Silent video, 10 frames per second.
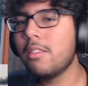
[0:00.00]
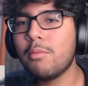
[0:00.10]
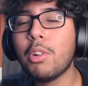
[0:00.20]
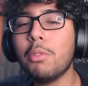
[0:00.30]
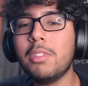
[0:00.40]

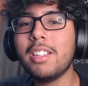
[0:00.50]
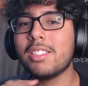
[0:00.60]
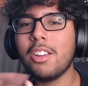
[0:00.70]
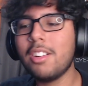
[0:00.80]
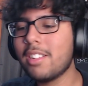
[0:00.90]
Bro, this
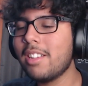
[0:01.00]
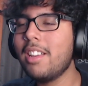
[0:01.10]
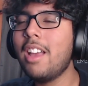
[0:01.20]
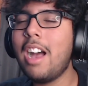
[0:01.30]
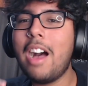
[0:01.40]
hook,
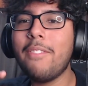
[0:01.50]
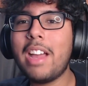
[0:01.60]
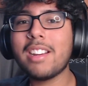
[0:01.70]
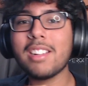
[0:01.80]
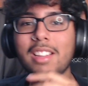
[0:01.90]
I'm
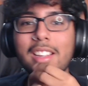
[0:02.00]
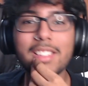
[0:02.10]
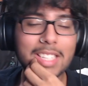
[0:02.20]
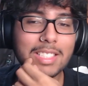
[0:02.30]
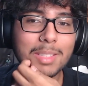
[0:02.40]
not gonna lie,
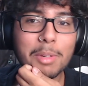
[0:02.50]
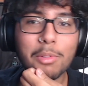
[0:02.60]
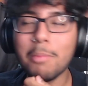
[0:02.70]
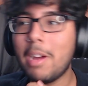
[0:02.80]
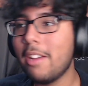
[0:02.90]
this has to be
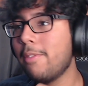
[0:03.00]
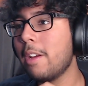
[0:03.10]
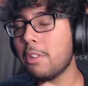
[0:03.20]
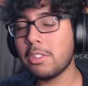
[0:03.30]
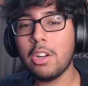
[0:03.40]
one of my
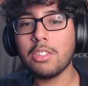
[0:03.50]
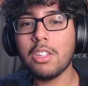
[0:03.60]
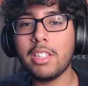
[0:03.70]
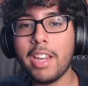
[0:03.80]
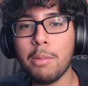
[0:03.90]
favorite songs
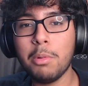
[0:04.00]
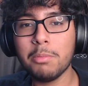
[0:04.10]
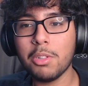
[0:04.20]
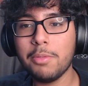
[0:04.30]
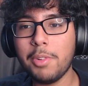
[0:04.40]
on the album
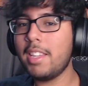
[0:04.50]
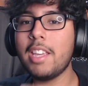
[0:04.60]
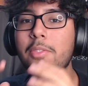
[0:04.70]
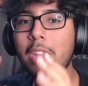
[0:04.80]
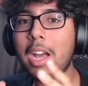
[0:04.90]
so far.
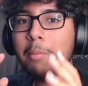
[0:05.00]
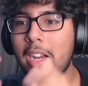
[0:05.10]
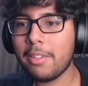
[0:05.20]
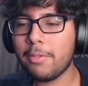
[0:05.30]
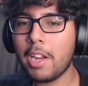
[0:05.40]
If not
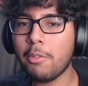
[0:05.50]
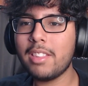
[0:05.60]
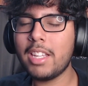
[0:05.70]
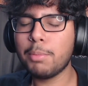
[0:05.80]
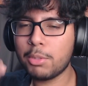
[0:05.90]
my
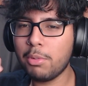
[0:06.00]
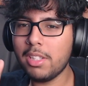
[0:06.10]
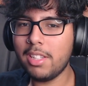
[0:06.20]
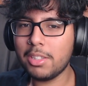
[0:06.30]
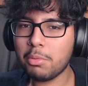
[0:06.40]
favorite, it's between
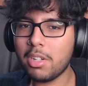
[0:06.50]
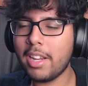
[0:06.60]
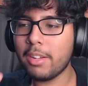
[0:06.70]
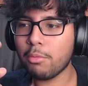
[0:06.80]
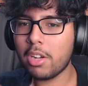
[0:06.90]
this one
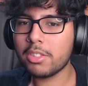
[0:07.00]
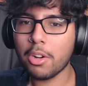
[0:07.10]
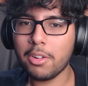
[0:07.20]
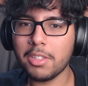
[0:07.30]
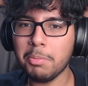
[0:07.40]
and
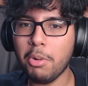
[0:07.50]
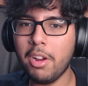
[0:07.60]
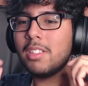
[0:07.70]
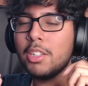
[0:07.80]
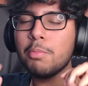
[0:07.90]
Rockstar in His
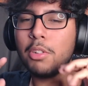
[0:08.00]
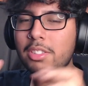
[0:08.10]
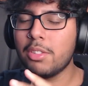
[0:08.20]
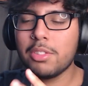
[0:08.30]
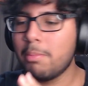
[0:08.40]
Prime. Cause bro,
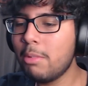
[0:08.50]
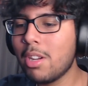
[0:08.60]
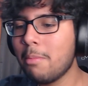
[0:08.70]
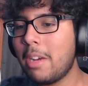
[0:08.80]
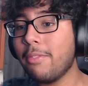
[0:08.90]
this used to be one
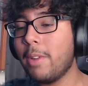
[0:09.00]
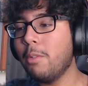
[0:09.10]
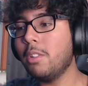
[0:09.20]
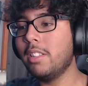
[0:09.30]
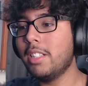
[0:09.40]
of my
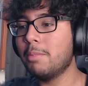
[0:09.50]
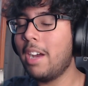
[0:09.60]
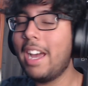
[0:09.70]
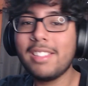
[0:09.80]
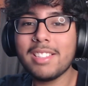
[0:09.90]
favorite leaks, but
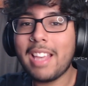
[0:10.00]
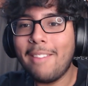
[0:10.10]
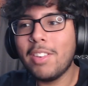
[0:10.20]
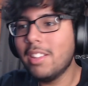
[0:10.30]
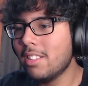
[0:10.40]
I just
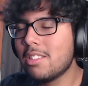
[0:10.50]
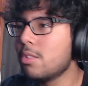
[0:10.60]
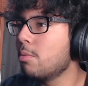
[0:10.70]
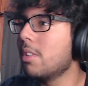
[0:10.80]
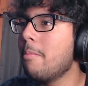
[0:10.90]
haven't listened
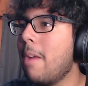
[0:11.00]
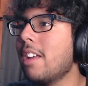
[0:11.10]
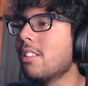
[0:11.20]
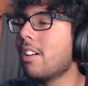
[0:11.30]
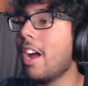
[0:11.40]
to it in
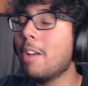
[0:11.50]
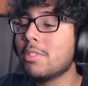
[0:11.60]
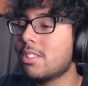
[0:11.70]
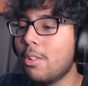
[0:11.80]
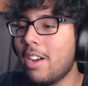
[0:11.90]
mad long. I'm
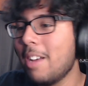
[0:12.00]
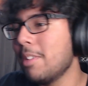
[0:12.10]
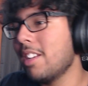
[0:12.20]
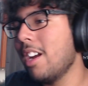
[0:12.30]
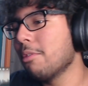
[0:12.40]
so happy
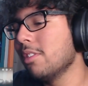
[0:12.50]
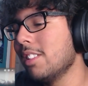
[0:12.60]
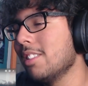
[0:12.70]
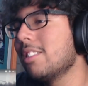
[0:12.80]
it got released.